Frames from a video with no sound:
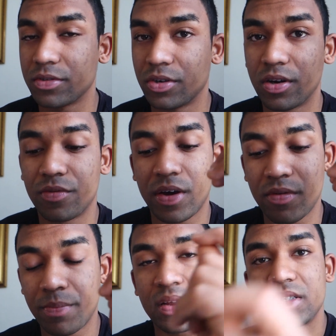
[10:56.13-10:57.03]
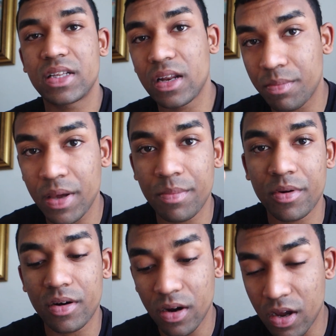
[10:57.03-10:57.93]
If you have a pencil and a
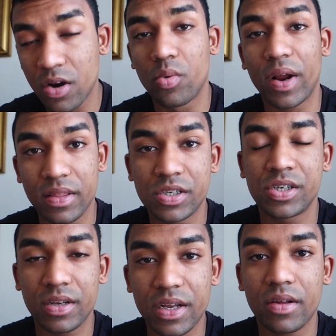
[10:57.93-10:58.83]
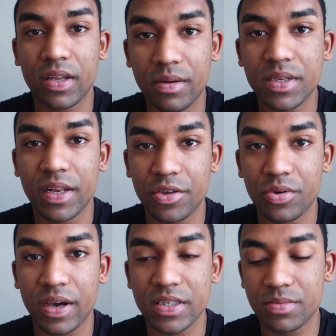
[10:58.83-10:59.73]
paper, write the shit down that I'm telling
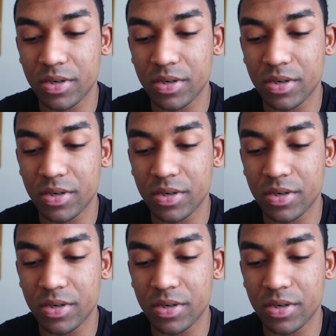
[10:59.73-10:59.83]
you guys,